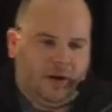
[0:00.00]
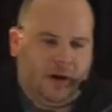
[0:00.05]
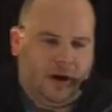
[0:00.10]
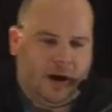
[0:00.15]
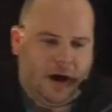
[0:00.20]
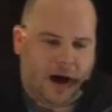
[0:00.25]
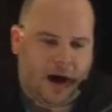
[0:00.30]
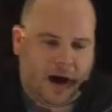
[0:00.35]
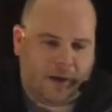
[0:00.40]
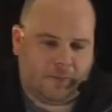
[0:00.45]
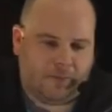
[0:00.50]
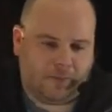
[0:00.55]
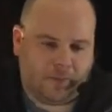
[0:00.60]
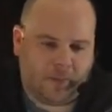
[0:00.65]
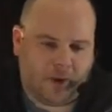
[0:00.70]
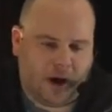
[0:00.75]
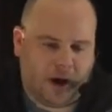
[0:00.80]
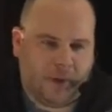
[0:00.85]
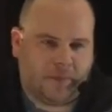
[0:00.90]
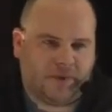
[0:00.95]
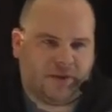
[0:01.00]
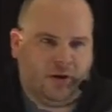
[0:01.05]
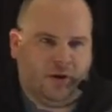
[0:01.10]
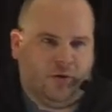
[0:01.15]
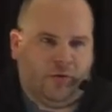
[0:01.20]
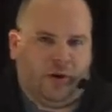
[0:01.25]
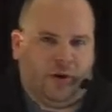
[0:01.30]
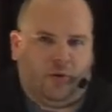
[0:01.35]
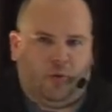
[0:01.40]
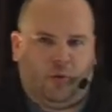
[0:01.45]

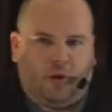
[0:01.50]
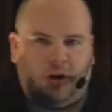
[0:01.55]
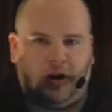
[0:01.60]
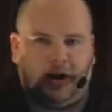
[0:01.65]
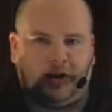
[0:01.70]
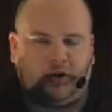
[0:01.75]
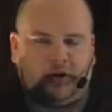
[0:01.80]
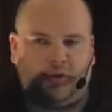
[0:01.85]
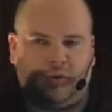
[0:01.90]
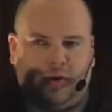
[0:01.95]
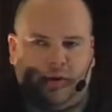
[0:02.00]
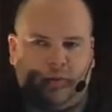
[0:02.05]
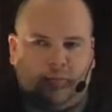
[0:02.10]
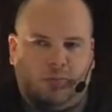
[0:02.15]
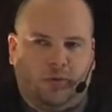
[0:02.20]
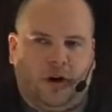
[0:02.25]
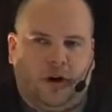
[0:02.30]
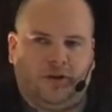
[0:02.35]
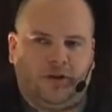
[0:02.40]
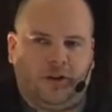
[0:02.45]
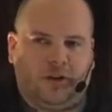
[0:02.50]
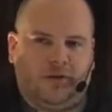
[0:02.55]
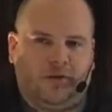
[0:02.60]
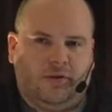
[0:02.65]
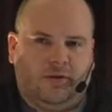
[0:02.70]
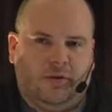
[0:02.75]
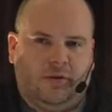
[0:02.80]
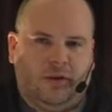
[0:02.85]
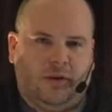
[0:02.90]
Appcelerator, when you actually create the project,